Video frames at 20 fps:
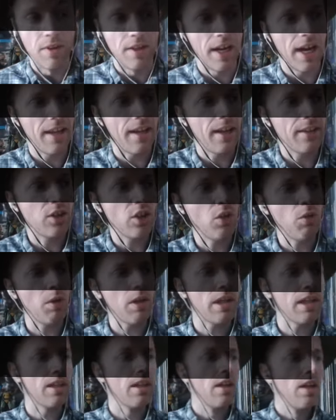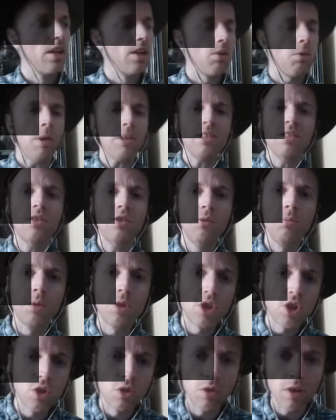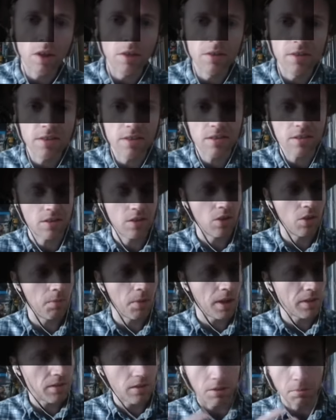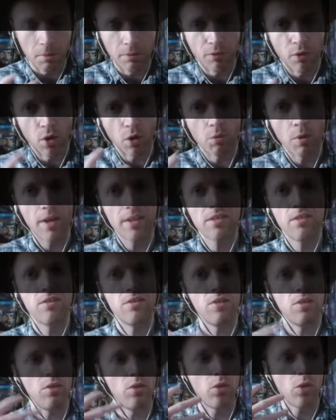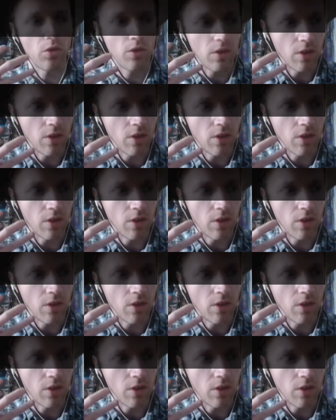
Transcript: it. And you know what? Like, there wasn't too much shootouts, you know. But as I said before, in westerns, you don't